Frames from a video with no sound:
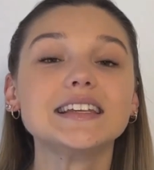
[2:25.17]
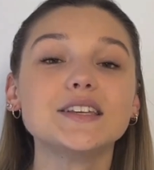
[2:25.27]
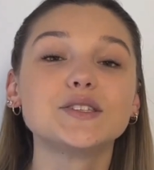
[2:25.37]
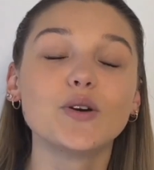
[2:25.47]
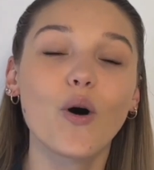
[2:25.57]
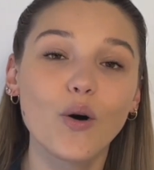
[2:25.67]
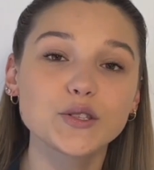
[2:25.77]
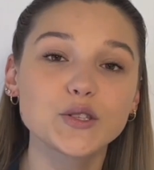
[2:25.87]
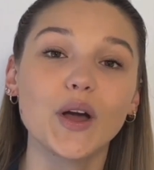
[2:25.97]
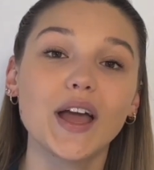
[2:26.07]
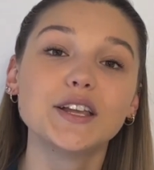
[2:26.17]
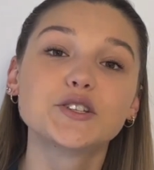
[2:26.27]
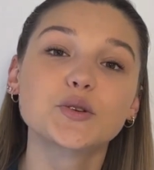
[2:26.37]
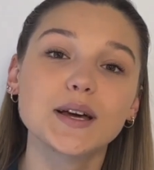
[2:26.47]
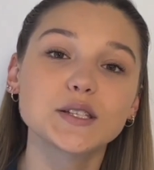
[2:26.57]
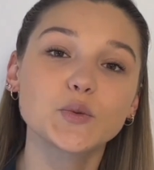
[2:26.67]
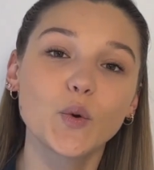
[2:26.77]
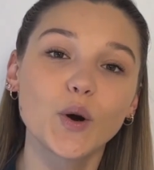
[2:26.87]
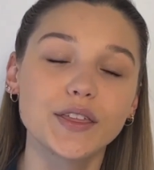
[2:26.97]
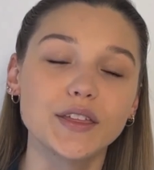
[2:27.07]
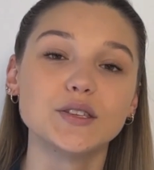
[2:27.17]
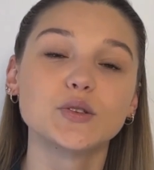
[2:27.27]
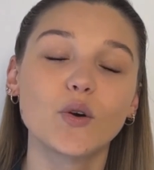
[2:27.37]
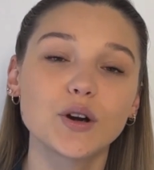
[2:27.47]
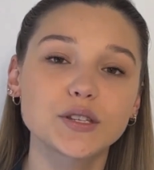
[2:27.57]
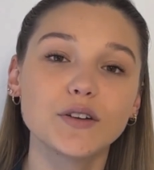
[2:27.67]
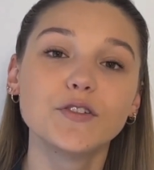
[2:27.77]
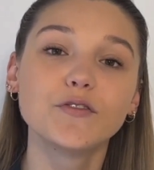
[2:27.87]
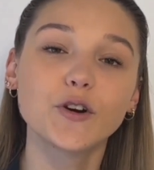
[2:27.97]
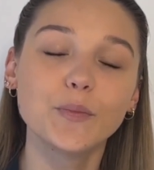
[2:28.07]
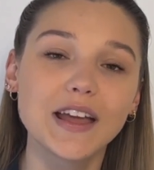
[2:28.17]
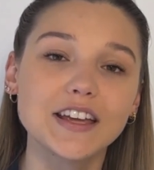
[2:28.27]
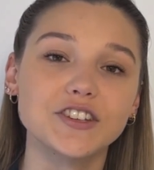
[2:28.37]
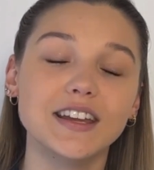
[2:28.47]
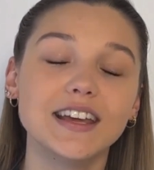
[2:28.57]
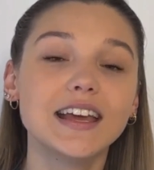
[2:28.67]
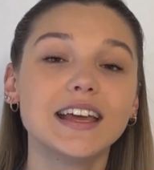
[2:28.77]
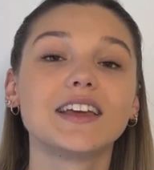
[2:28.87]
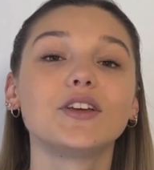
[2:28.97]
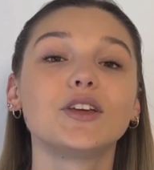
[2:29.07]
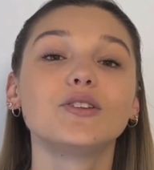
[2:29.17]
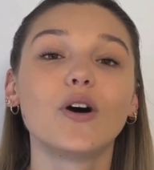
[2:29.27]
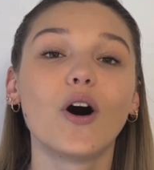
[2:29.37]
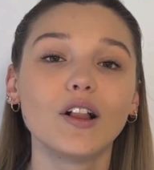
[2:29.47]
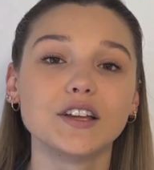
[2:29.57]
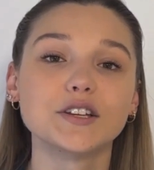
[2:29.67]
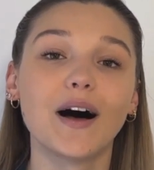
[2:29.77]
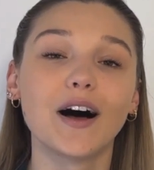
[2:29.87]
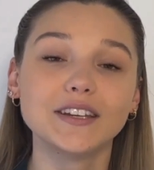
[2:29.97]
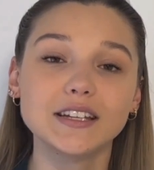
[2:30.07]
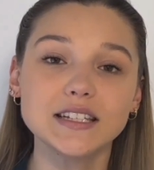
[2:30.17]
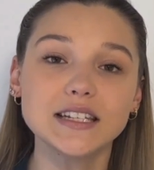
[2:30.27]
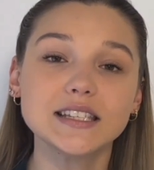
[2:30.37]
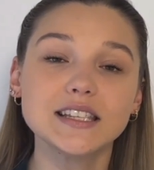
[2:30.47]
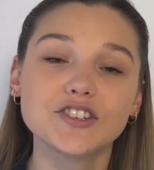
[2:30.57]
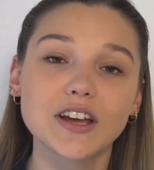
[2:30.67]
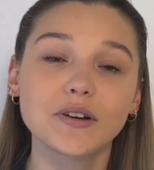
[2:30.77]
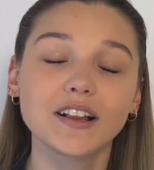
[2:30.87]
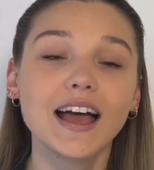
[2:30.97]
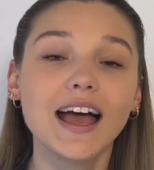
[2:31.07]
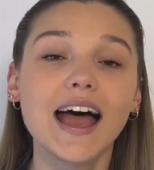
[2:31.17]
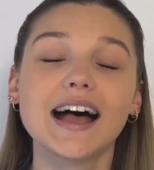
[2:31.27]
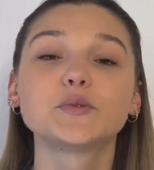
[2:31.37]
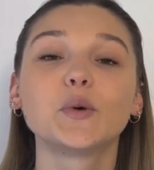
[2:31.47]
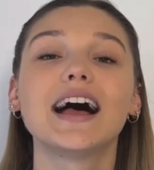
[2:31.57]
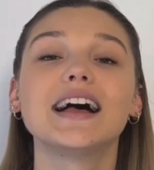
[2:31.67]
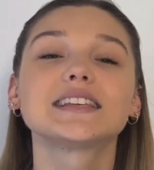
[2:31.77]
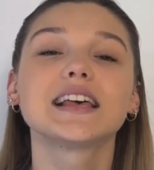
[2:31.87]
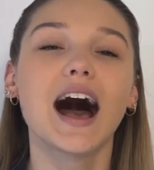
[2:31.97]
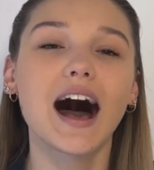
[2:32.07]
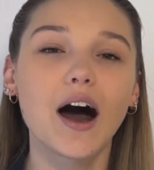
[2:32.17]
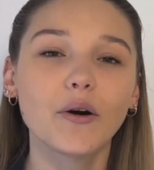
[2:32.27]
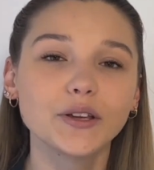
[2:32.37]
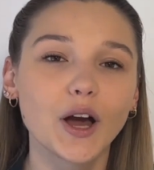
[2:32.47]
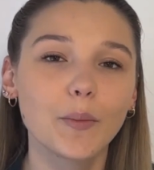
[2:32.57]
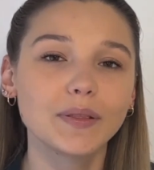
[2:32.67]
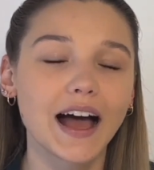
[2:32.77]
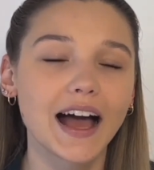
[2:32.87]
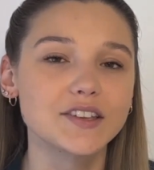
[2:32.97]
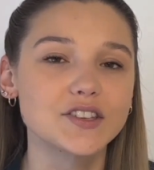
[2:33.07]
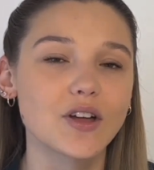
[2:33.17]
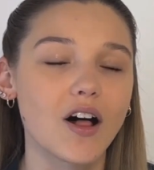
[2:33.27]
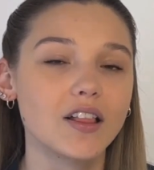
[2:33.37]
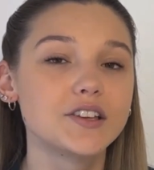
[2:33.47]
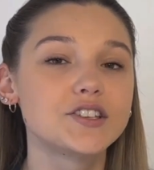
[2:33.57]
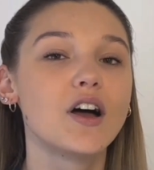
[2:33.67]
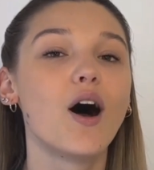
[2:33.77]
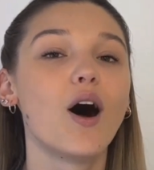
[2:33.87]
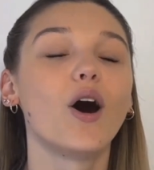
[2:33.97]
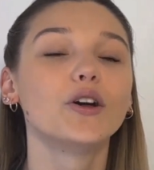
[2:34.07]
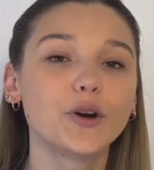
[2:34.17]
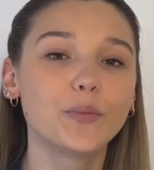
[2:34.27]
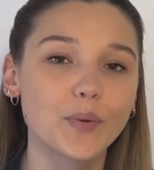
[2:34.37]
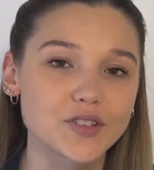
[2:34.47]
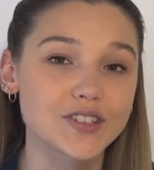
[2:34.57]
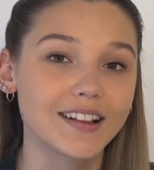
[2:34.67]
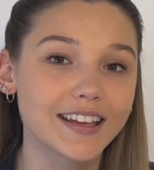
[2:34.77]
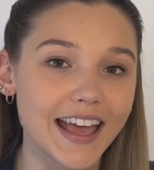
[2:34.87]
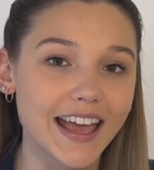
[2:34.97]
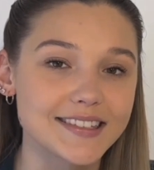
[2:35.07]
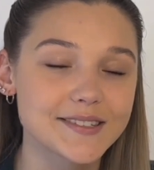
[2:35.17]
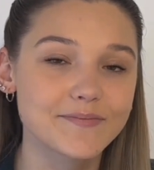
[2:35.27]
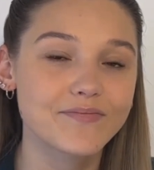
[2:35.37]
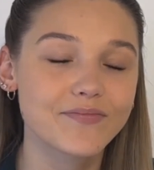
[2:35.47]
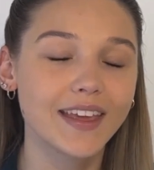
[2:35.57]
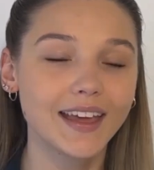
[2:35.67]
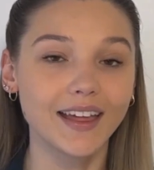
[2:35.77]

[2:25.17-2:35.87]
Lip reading: It is also a trustworthy source of information, giving you knowledge about the disease in general, as well as how can you apply this knowledge on your personal case.